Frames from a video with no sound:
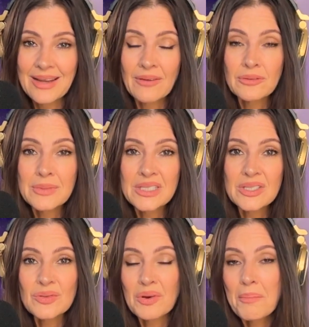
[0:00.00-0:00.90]

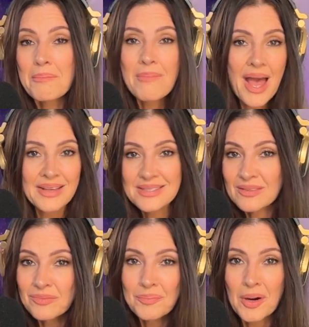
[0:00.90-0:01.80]
Affirmations were a
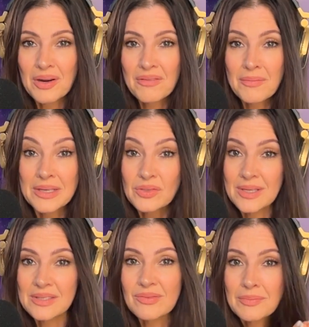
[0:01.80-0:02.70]
massive part of my
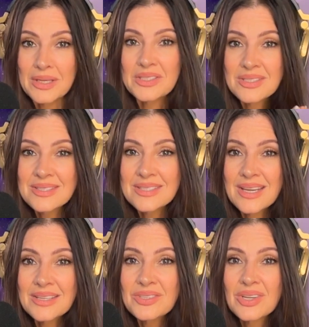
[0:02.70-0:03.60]
transformation
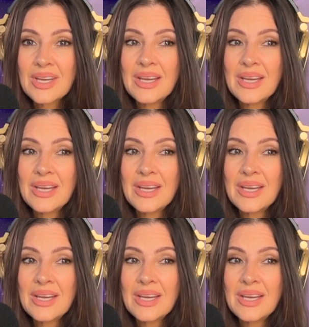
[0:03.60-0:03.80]
stage